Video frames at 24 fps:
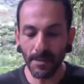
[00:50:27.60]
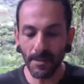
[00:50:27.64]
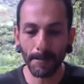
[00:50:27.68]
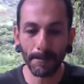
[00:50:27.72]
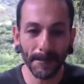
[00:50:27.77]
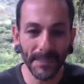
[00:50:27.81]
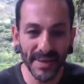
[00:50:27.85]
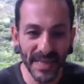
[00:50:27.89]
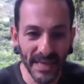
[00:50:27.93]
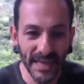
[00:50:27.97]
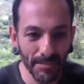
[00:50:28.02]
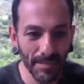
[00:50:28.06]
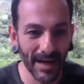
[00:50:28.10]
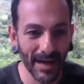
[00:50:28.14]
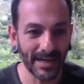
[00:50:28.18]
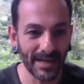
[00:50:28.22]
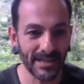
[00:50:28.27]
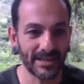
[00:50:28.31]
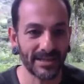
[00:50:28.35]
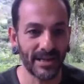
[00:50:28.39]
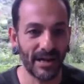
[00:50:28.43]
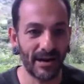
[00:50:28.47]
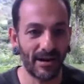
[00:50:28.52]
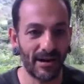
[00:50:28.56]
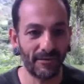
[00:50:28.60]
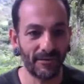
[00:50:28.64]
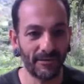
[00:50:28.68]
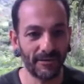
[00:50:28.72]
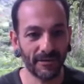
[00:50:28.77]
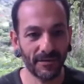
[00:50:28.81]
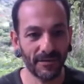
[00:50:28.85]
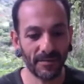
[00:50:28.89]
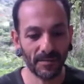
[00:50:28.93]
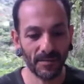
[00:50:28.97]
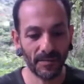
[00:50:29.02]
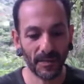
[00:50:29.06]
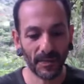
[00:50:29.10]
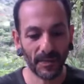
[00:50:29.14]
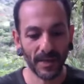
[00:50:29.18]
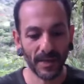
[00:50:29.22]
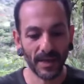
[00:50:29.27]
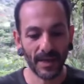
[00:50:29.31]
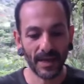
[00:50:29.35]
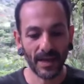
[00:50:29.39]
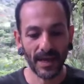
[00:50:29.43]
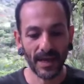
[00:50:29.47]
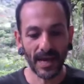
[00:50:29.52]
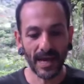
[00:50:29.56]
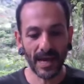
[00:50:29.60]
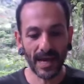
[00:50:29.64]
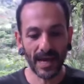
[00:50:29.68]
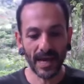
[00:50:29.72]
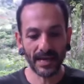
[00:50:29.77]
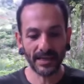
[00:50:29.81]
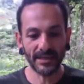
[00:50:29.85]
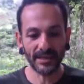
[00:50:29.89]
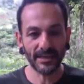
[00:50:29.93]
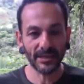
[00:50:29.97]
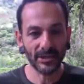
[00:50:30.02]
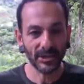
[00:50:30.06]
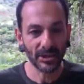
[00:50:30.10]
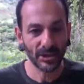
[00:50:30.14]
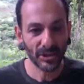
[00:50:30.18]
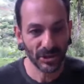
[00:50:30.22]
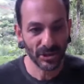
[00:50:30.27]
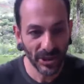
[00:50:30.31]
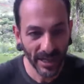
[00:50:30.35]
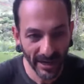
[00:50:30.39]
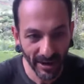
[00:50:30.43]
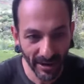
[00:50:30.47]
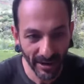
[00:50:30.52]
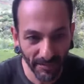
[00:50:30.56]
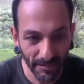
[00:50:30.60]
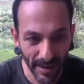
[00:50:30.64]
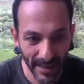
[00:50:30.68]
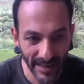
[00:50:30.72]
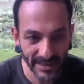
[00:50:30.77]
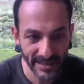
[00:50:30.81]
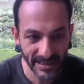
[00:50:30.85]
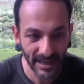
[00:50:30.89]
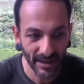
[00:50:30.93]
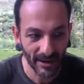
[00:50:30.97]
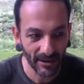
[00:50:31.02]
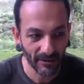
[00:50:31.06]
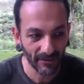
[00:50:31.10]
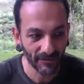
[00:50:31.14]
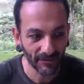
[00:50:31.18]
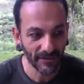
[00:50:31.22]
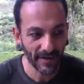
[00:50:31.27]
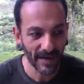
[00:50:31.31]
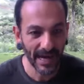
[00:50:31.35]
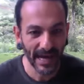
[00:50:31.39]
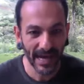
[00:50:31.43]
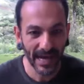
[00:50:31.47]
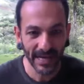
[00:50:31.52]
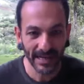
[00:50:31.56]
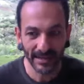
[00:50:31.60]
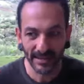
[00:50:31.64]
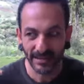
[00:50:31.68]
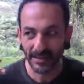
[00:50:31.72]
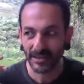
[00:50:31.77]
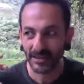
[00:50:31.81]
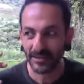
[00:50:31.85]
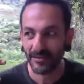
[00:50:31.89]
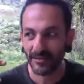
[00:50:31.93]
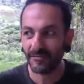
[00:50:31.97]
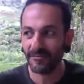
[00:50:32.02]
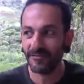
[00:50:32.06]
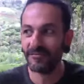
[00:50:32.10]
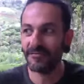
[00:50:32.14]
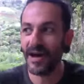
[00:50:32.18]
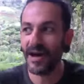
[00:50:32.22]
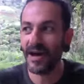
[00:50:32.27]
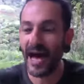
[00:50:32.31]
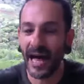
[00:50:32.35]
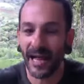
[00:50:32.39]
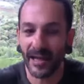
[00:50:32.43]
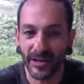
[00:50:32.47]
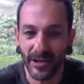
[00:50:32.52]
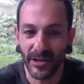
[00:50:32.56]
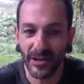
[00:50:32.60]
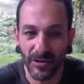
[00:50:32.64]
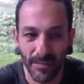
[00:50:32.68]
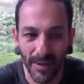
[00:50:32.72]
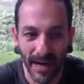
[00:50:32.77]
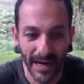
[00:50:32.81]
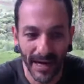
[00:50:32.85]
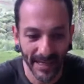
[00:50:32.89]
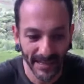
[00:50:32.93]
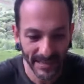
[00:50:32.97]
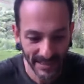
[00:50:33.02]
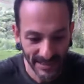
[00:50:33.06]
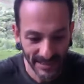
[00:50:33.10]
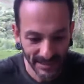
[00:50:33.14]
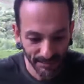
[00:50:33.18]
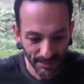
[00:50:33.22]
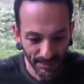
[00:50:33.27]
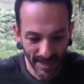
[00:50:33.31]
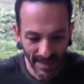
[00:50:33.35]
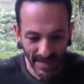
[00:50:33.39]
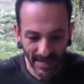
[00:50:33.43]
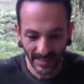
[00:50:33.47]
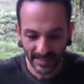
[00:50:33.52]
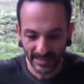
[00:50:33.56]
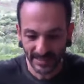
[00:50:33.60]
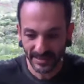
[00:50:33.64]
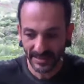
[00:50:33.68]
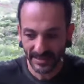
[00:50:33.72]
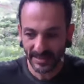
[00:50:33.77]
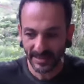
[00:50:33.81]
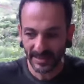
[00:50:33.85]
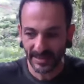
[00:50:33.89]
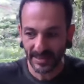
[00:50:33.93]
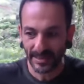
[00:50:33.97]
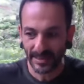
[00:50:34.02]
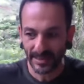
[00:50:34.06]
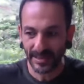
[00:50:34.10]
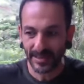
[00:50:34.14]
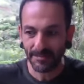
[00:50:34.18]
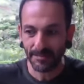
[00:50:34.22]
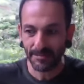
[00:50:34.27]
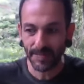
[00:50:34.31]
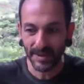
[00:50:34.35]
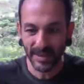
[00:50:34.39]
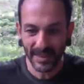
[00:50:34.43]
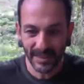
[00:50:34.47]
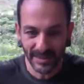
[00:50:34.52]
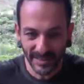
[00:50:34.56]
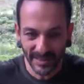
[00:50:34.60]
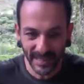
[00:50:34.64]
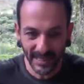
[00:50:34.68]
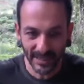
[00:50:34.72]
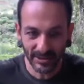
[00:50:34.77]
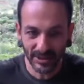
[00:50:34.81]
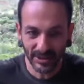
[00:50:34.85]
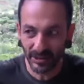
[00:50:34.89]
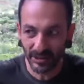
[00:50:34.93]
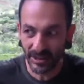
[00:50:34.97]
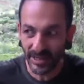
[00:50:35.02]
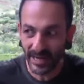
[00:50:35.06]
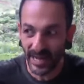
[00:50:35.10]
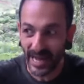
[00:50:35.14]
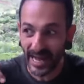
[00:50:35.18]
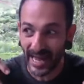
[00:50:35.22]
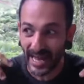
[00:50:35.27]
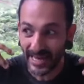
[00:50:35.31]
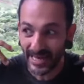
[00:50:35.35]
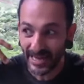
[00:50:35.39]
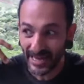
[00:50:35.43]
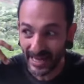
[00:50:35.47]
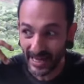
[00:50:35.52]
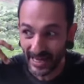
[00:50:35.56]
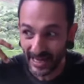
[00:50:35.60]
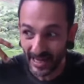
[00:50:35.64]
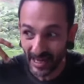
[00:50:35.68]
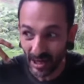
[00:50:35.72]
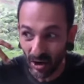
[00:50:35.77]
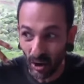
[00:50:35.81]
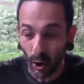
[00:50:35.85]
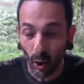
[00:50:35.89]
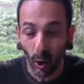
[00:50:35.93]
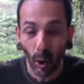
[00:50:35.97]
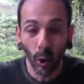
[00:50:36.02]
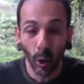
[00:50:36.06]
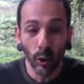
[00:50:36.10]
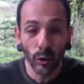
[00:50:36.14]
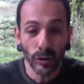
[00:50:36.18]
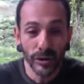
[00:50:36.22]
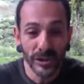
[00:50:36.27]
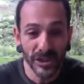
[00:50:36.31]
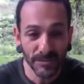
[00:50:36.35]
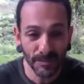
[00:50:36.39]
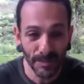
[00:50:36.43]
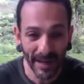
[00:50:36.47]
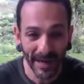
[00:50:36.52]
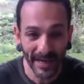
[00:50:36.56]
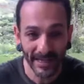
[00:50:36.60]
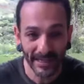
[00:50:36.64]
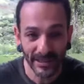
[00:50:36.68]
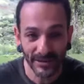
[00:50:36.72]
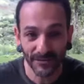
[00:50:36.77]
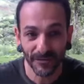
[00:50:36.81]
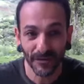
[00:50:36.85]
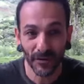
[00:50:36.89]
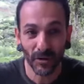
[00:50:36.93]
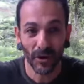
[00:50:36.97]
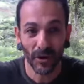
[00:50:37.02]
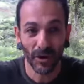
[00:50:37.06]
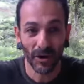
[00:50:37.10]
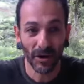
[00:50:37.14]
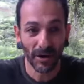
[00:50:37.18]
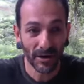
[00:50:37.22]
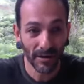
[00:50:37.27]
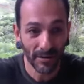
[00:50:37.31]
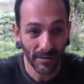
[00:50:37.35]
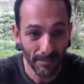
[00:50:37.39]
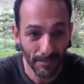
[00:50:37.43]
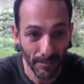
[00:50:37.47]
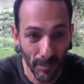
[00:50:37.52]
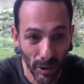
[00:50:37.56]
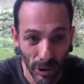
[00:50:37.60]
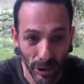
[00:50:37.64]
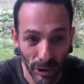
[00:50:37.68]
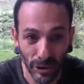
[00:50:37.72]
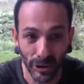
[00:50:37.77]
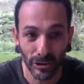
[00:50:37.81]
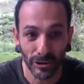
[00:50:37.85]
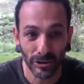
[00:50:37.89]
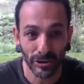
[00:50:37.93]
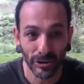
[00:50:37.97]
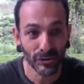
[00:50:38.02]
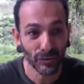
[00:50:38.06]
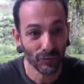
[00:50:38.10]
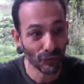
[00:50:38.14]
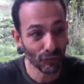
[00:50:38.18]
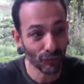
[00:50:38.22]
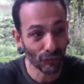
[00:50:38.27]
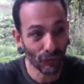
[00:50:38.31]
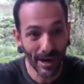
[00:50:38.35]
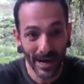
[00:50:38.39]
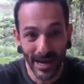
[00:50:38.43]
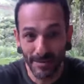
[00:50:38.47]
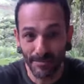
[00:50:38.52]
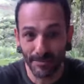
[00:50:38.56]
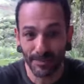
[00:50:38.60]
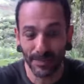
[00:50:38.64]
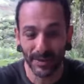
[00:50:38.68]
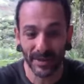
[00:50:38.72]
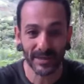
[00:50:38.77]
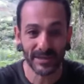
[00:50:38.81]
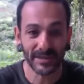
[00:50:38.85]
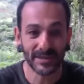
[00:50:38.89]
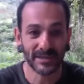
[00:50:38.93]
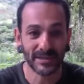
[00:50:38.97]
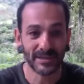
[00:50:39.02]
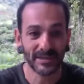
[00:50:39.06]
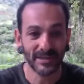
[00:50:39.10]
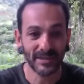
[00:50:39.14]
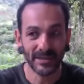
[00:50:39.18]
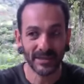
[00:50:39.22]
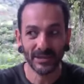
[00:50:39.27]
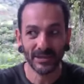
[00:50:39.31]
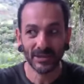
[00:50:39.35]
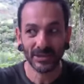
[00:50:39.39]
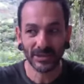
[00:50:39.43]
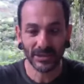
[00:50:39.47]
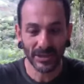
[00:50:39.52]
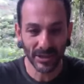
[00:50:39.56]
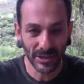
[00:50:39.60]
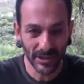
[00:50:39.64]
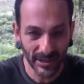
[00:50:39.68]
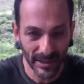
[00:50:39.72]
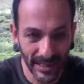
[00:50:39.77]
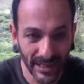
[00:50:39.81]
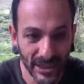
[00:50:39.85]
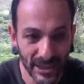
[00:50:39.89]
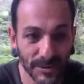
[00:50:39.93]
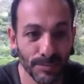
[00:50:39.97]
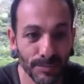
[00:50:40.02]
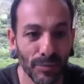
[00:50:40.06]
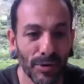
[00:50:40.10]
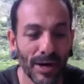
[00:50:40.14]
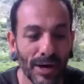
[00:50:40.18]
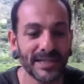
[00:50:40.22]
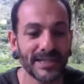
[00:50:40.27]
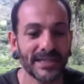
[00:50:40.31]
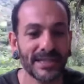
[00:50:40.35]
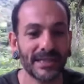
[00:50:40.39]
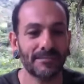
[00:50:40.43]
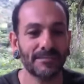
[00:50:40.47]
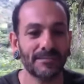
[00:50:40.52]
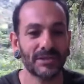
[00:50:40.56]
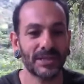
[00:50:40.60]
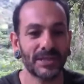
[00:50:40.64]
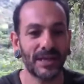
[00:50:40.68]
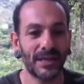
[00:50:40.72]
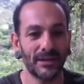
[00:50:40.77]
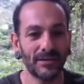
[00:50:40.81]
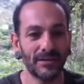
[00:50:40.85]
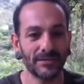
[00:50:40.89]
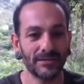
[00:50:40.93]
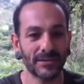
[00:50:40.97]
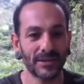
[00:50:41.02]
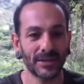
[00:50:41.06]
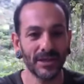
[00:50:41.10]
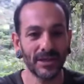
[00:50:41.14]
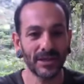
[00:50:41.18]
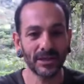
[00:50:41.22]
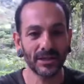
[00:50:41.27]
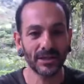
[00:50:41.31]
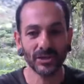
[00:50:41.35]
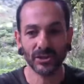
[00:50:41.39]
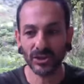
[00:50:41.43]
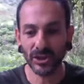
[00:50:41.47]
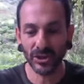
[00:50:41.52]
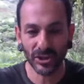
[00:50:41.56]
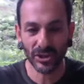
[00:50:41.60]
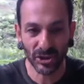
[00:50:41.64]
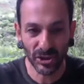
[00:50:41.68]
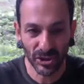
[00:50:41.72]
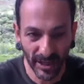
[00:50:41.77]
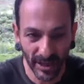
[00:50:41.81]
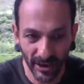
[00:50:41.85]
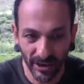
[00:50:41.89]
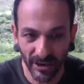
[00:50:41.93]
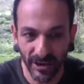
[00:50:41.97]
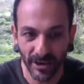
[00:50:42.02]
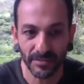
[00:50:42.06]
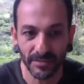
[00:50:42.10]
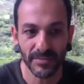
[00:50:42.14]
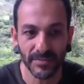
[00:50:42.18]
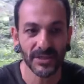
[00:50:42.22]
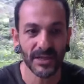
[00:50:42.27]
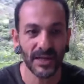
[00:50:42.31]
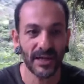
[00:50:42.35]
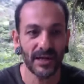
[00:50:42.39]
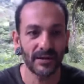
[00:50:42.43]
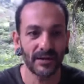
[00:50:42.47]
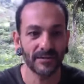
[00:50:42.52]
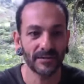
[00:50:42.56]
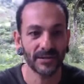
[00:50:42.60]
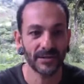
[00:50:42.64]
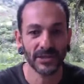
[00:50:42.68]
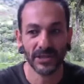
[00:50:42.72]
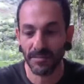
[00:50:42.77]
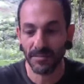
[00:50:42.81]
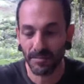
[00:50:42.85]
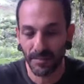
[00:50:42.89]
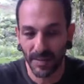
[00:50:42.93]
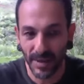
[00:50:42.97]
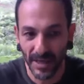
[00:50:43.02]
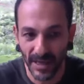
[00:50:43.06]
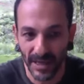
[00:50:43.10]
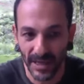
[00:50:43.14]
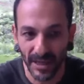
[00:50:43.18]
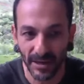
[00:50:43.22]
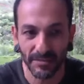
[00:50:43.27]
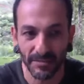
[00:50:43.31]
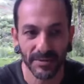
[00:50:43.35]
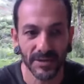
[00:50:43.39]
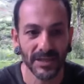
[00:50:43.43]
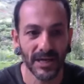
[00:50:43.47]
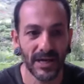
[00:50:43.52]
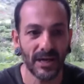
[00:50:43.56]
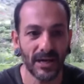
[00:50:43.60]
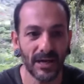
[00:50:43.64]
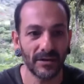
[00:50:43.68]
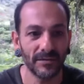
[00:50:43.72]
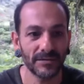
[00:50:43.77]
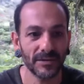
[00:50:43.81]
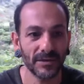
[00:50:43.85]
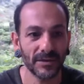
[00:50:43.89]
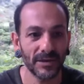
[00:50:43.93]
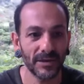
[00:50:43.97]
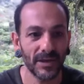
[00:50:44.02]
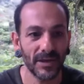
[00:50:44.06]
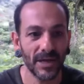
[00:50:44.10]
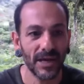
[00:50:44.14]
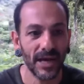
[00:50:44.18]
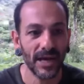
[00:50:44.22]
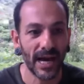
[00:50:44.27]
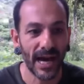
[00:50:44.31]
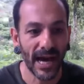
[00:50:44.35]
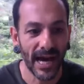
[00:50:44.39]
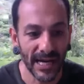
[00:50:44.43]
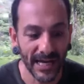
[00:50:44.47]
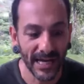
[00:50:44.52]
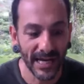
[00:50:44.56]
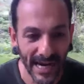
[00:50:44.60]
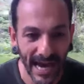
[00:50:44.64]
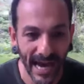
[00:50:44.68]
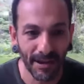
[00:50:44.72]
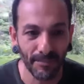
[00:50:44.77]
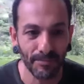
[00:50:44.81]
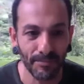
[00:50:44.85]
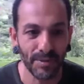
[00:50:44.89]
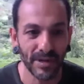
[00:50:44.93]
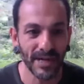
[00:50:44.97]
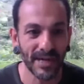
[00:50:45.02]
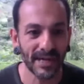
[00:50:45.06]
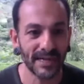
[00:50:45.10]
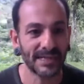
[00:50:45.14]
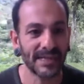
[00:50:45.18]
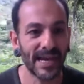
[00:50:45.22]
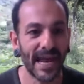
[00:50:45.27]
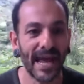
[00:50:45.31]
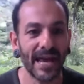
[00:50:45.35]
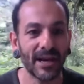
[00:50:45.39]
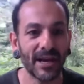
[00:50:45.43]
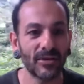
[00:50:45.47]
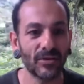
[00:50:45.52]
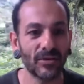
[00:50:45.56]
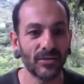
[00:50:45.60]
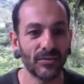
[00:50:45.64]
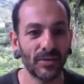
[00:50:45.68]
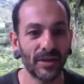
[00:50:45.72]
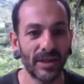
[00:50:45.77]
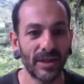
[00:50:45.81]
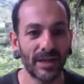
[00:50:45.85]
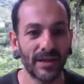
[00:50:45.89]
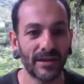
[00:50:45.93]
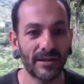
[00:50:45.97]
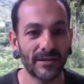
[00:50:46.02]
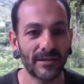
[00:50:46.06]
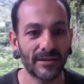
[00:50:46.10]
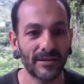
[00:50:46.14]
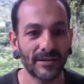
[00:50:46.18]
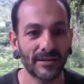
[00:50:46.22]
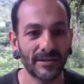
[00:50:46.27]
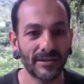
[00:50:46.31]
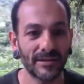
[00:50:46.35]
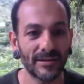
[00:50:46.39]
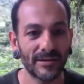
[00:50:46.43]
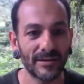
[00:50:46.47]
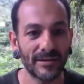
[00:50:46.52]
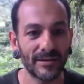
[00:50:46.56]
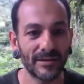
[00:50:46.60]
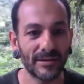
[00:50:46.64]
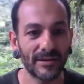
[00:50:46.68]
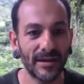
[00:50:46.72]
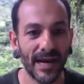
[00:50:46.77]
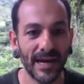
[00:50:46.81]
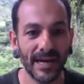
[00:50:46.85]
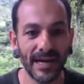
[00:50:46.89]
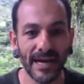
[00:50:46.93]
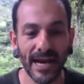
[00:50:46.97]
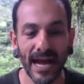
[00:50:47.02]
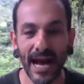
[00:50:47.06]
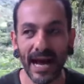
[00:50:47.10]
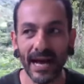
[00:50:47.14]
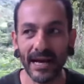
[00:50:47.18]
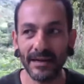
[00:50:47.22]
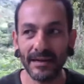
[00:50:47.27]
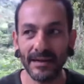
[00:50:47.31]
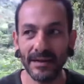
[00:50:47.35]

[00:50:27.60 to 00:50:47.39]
be myself and share myself and value my space, be centered, and hold space for murderers, rapists to express themselves, to share themselves, to be themselves, and not be entangled with it, and not